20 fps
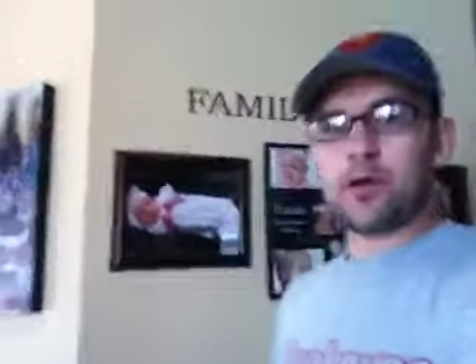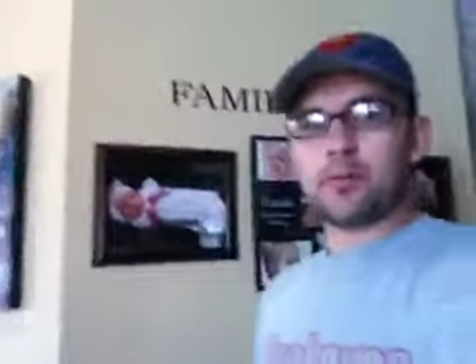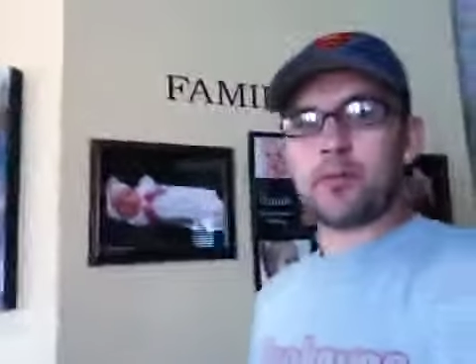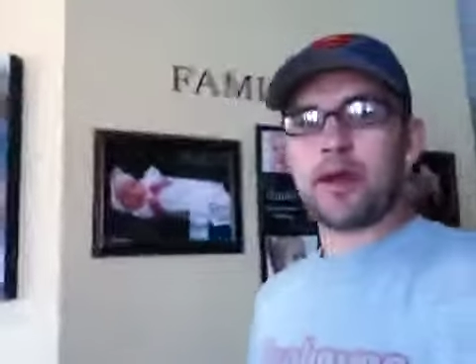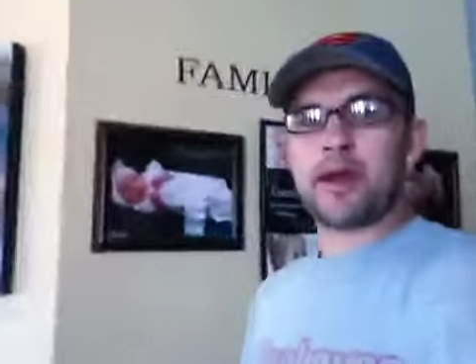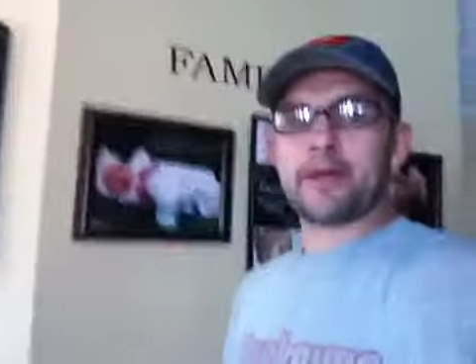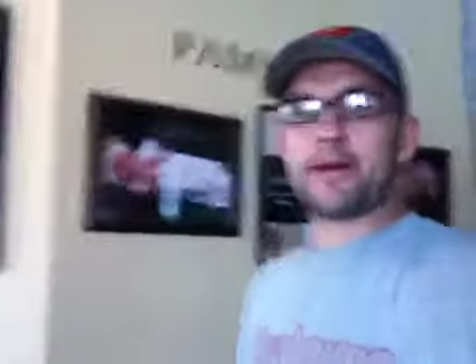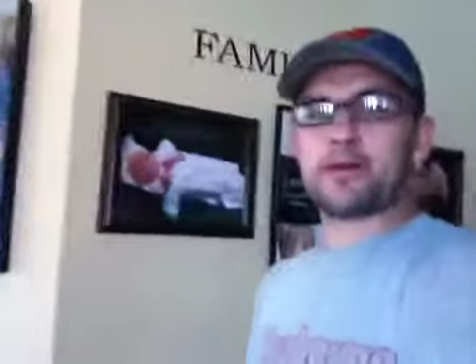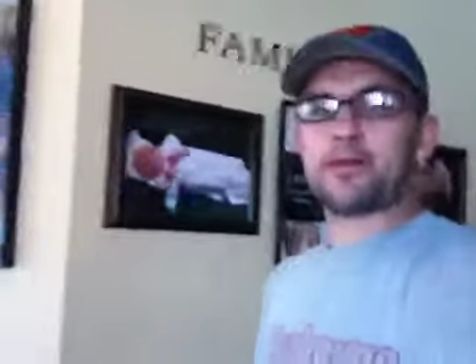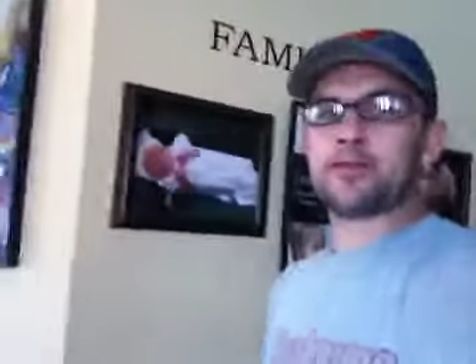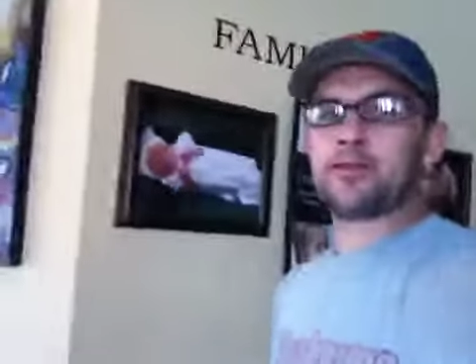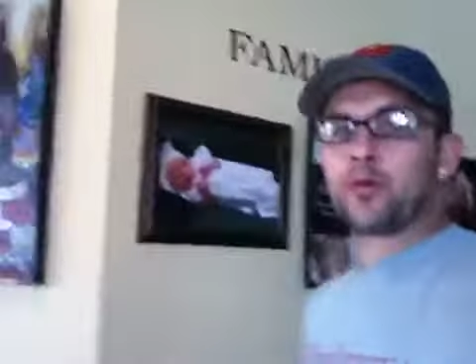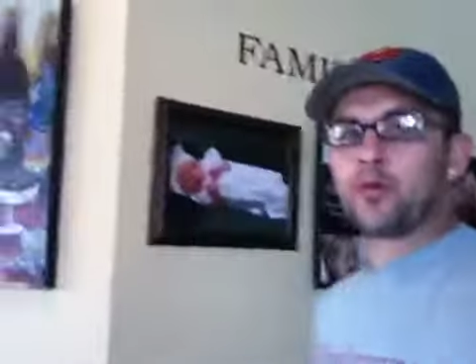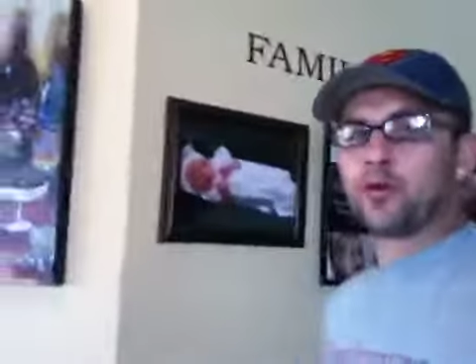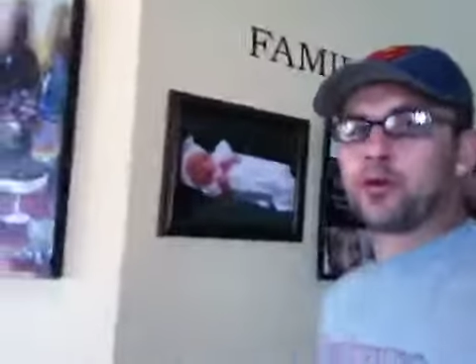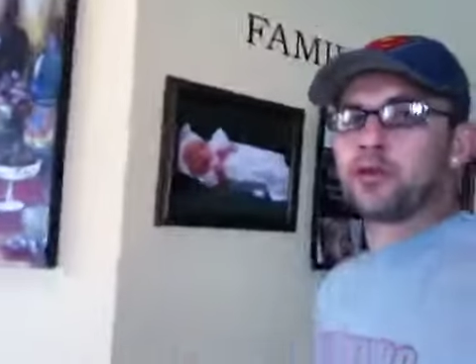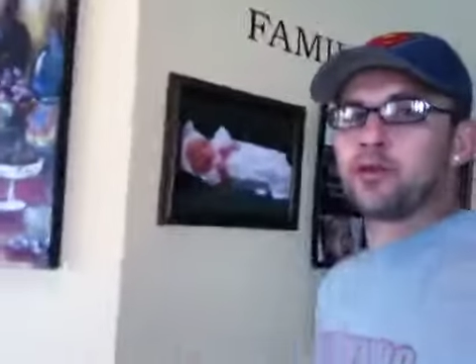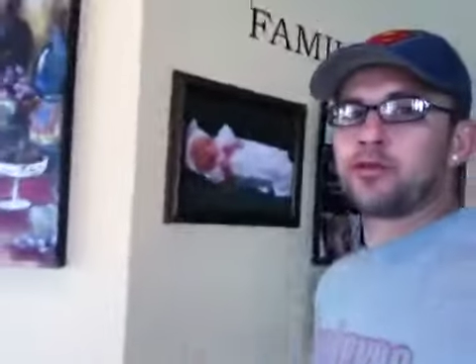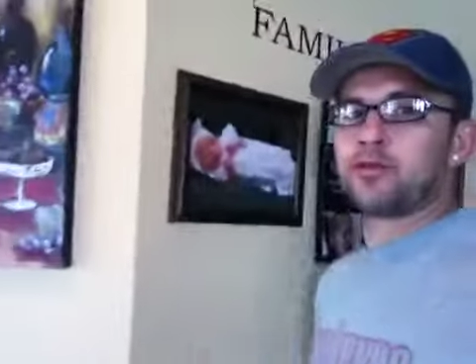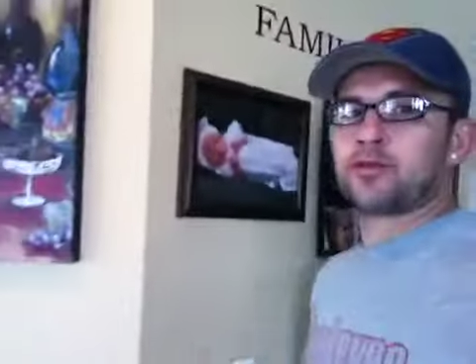Bangles
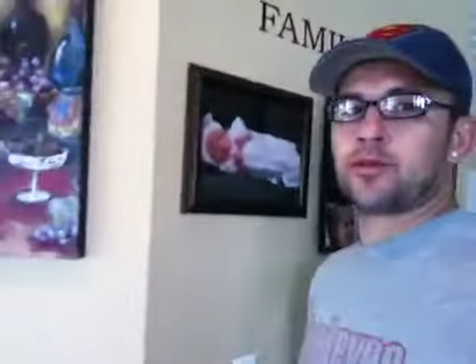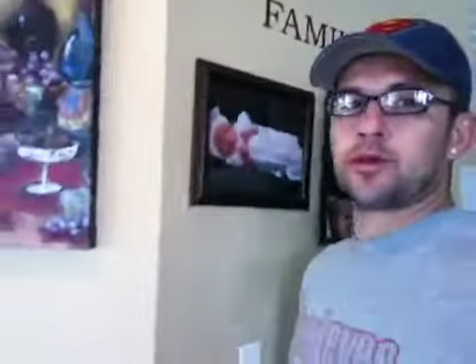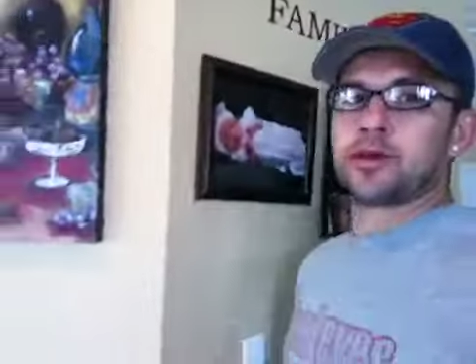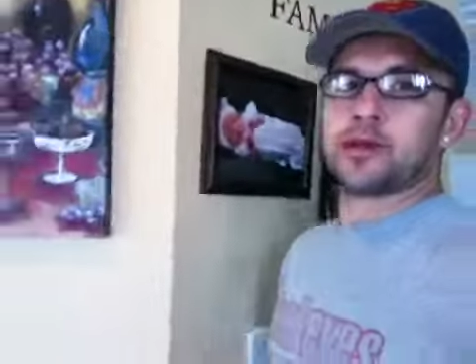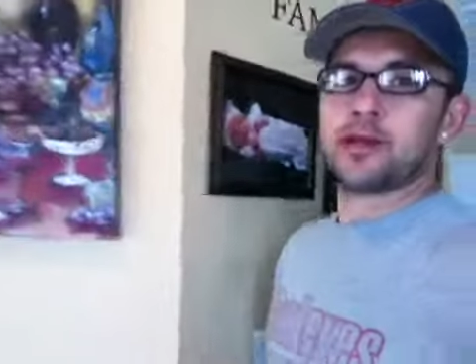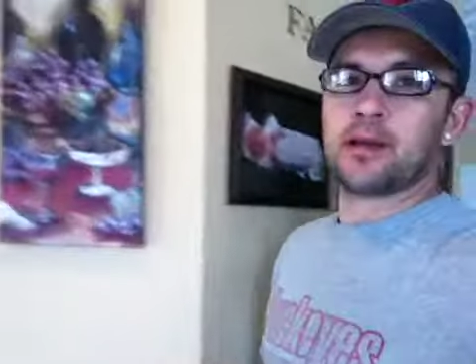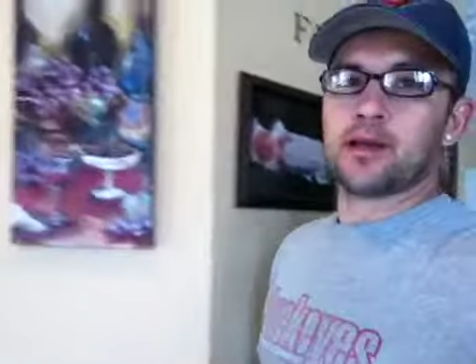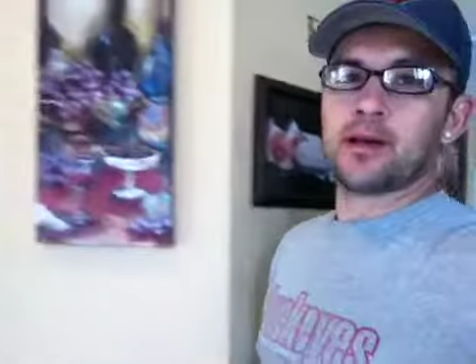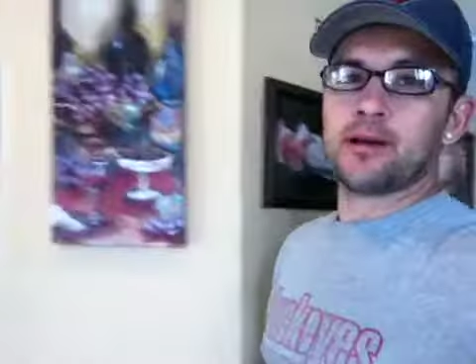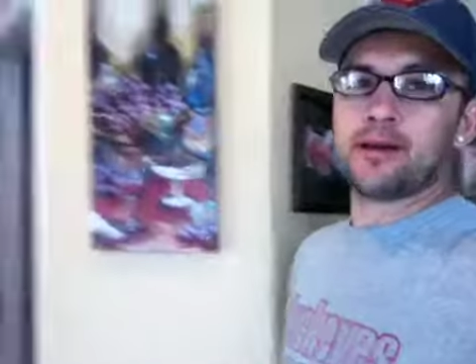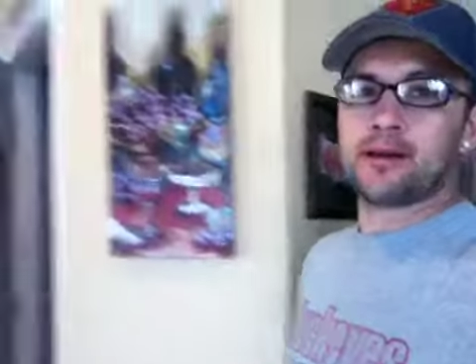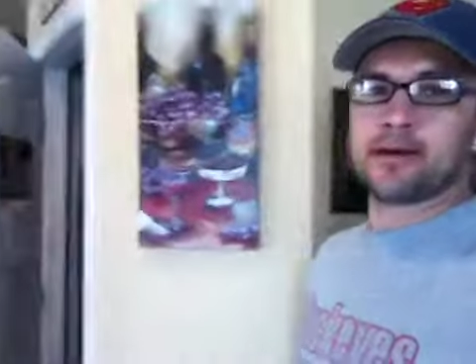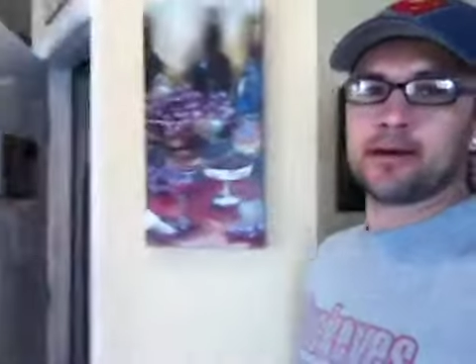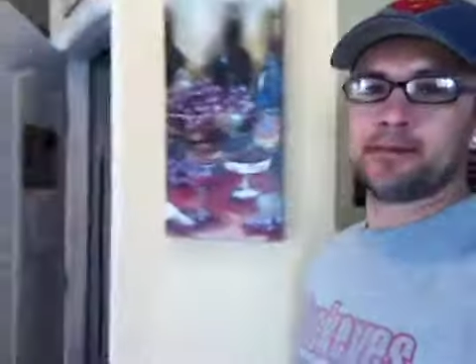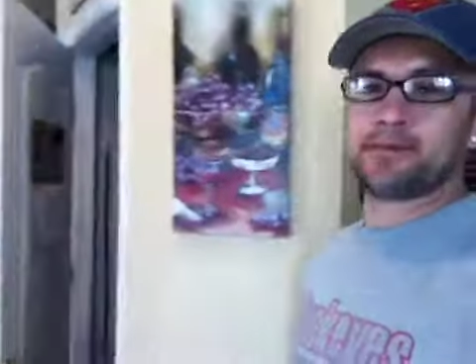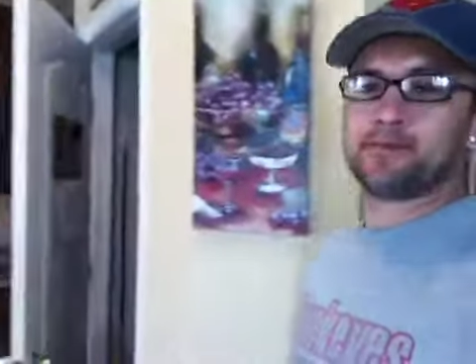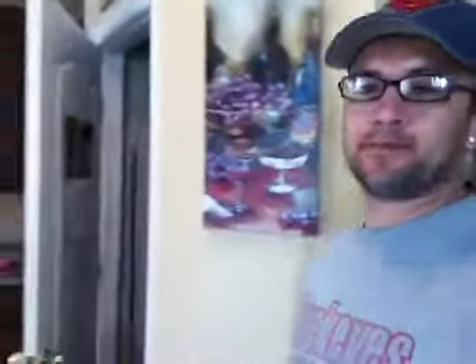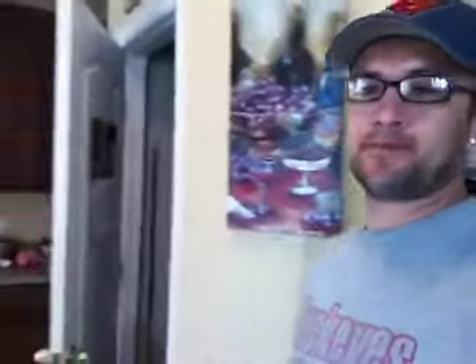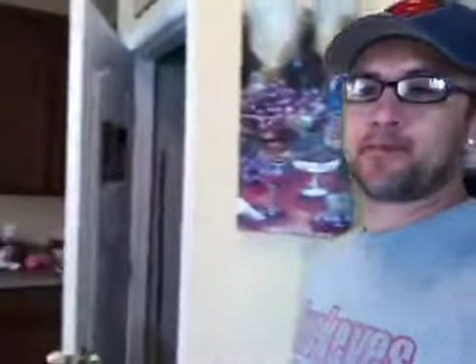23, um,